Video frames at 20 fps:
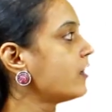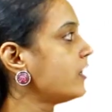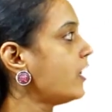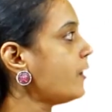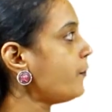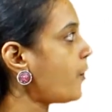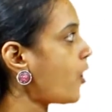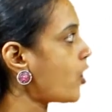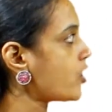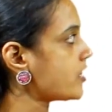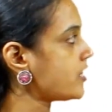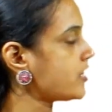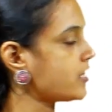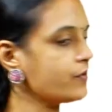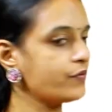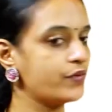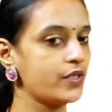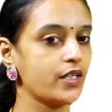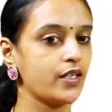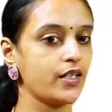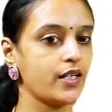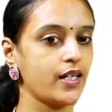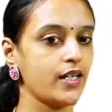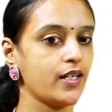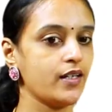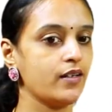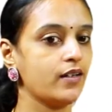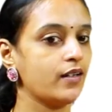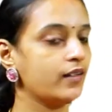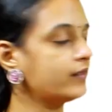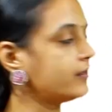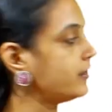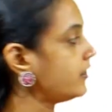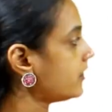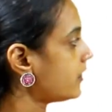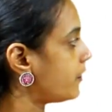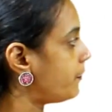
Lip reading: the positive degree, the